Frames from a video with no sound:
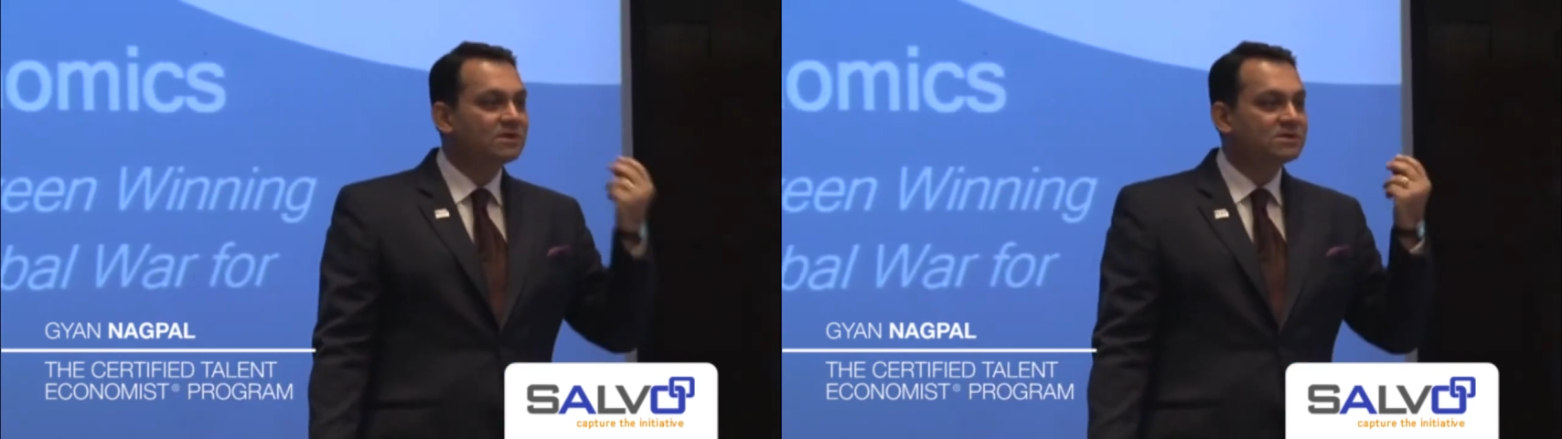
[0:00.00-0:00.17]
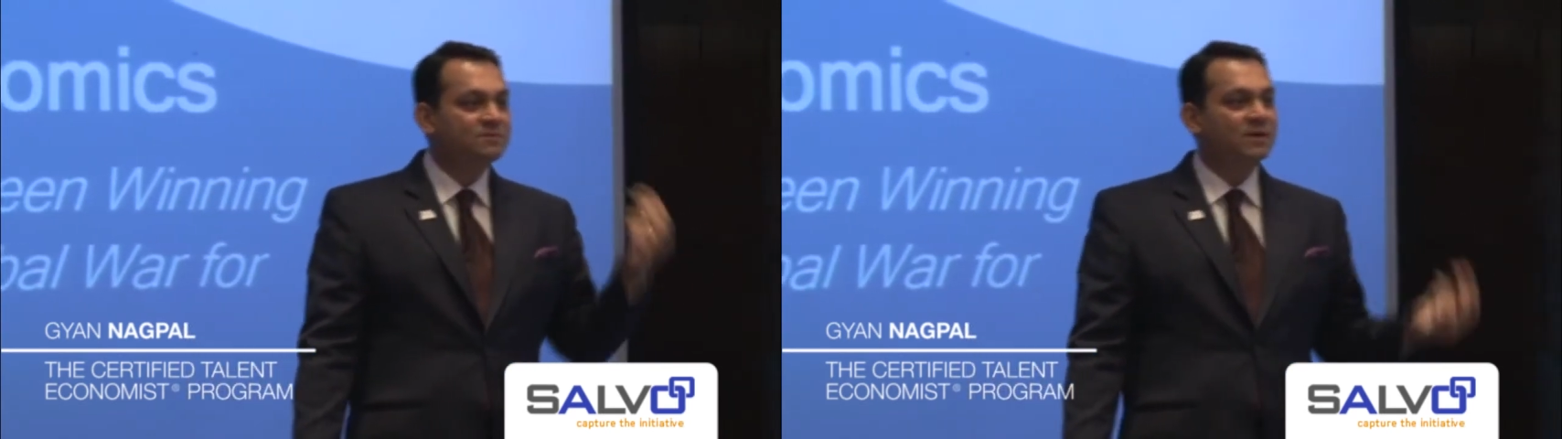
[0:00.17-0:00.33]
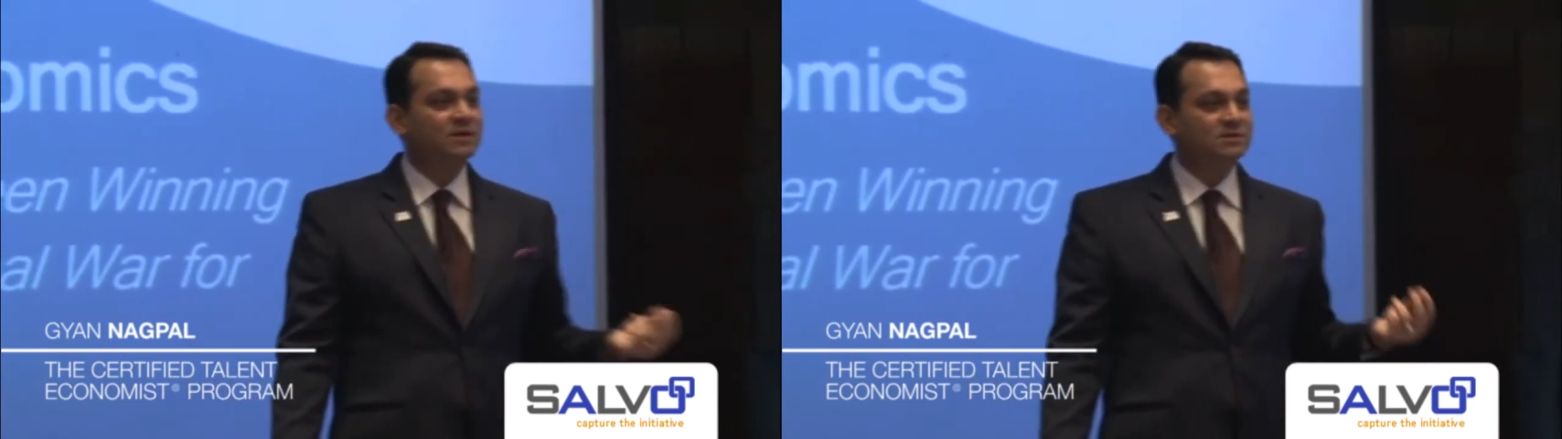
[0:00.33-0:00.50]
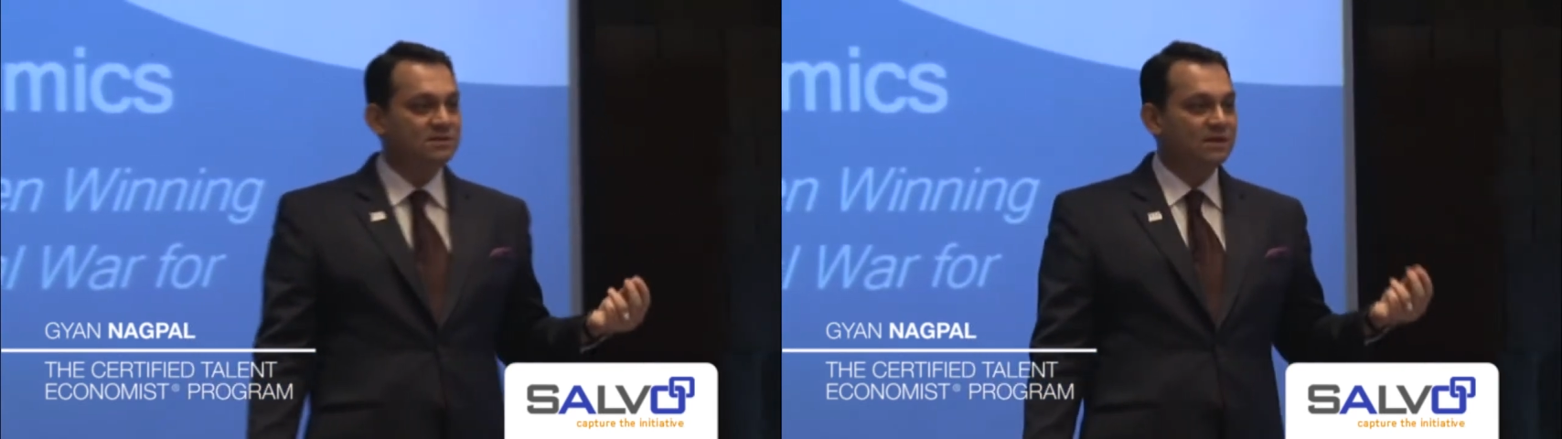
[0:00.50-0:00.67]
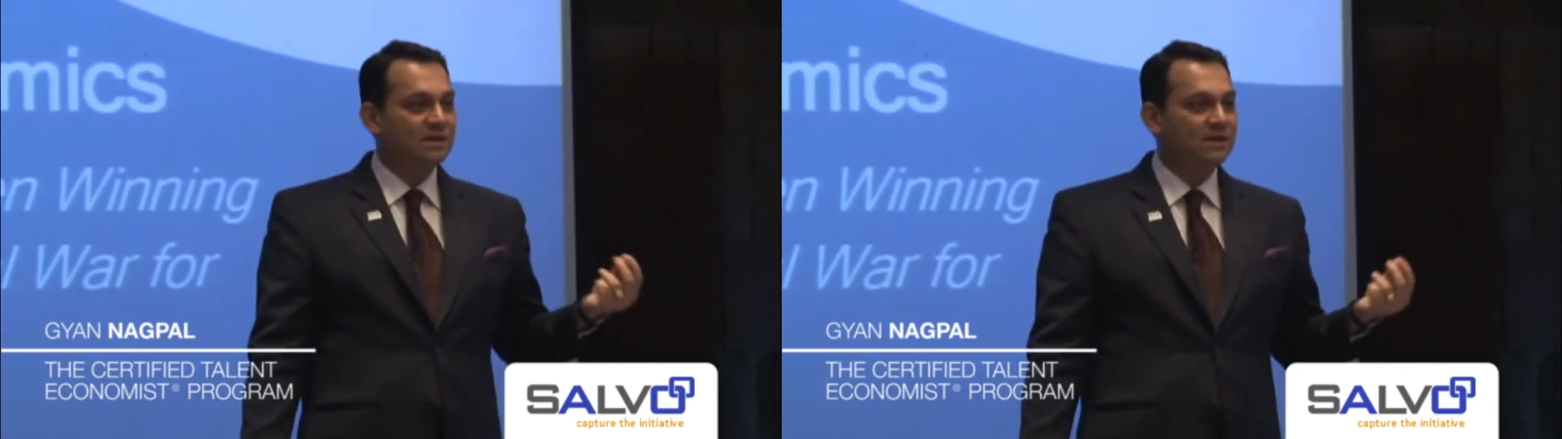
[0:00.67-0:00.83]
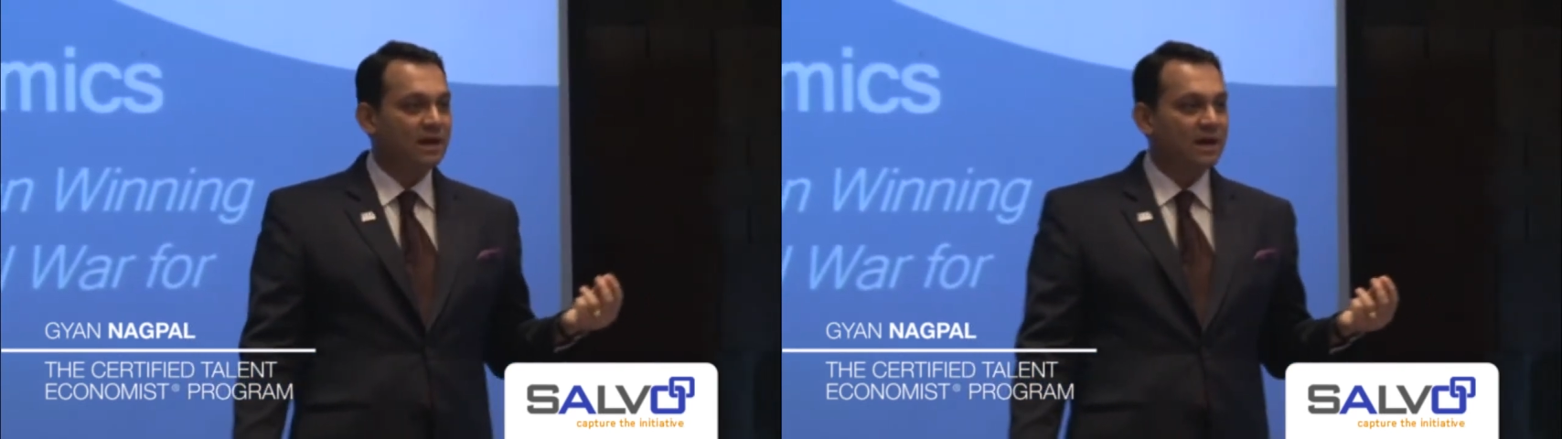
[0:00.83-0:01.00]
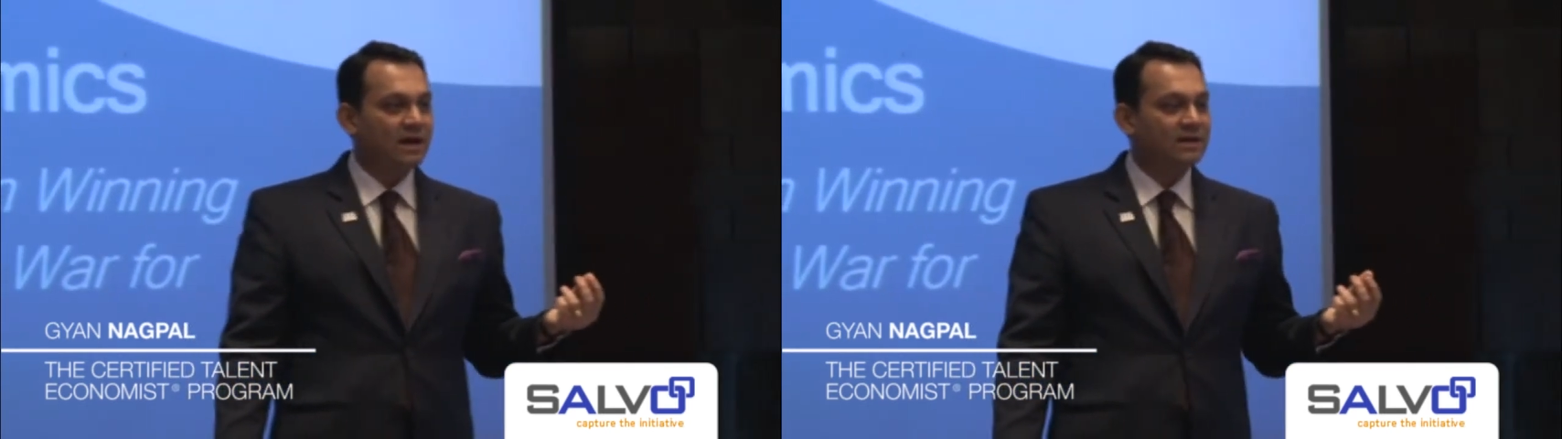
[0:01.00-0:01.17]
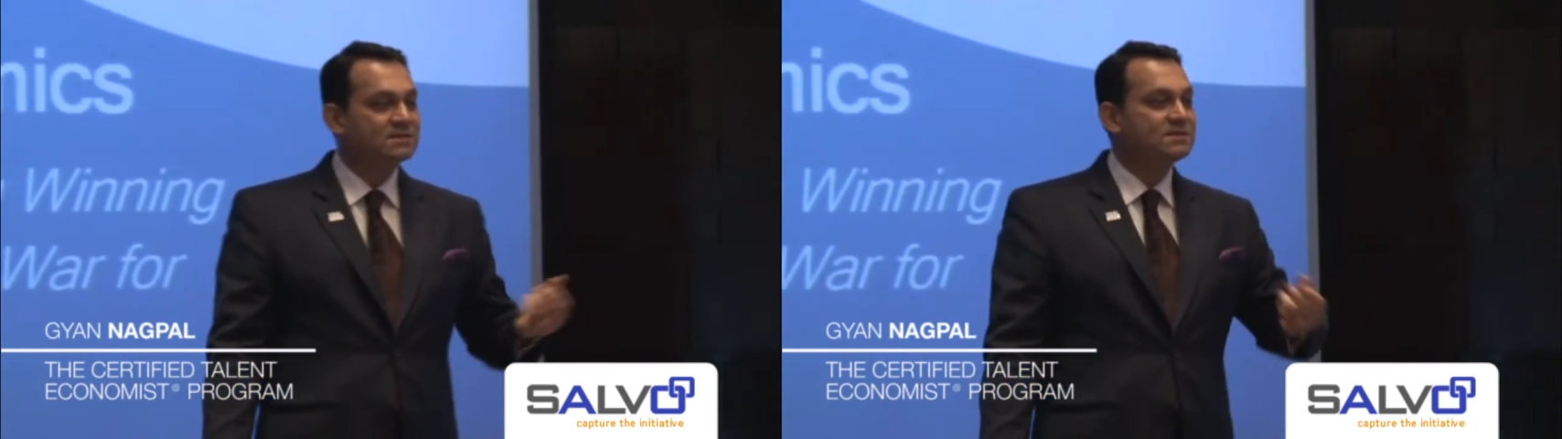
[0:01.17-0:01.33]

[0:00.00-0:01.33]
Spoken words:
were experiencing, at a